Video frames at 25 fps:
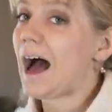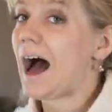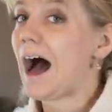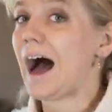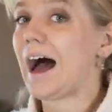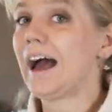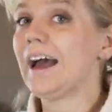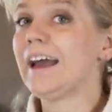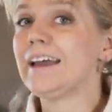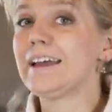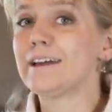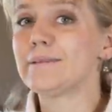
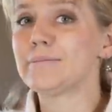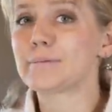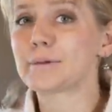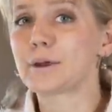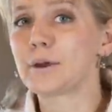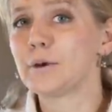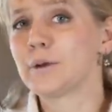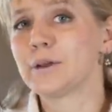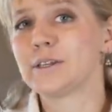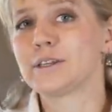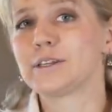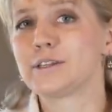I am
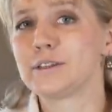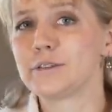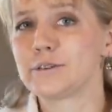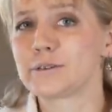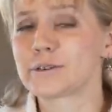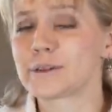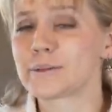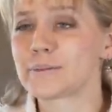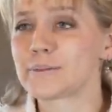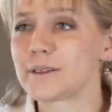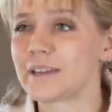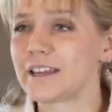going to do
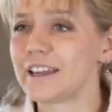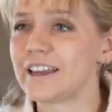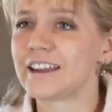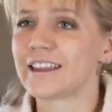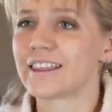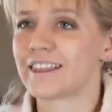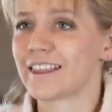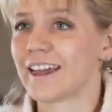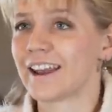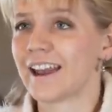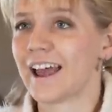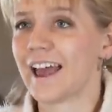something
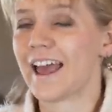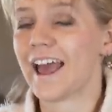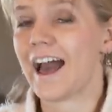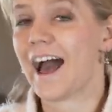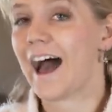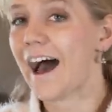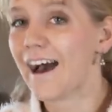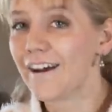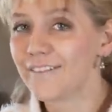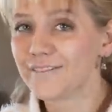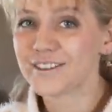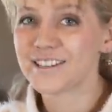that I
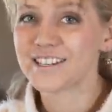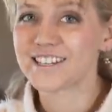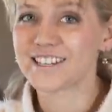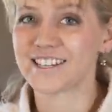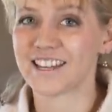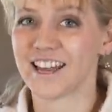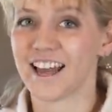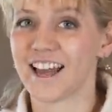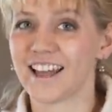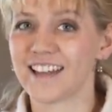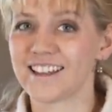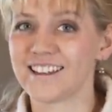haven't
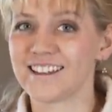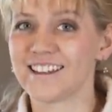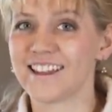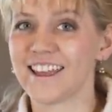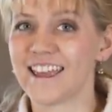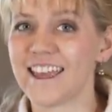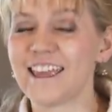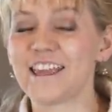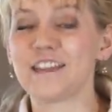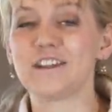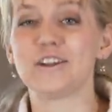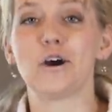done
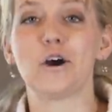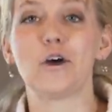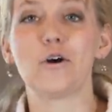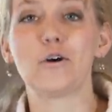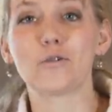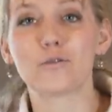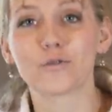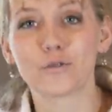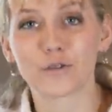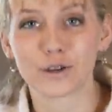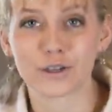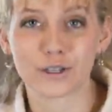in
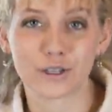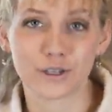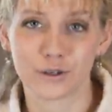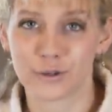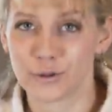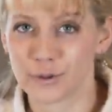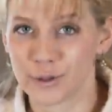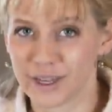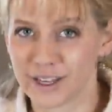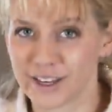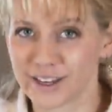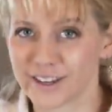over
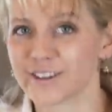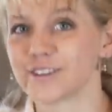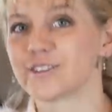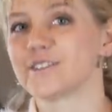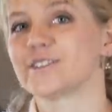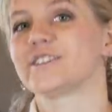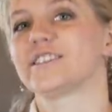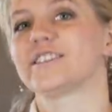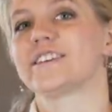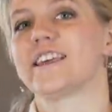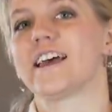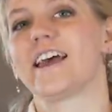2
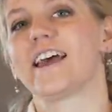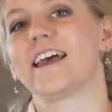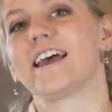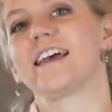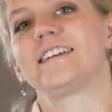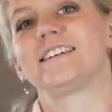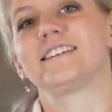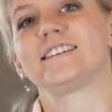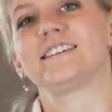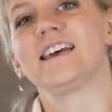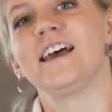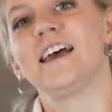years,
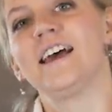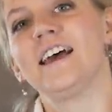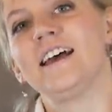and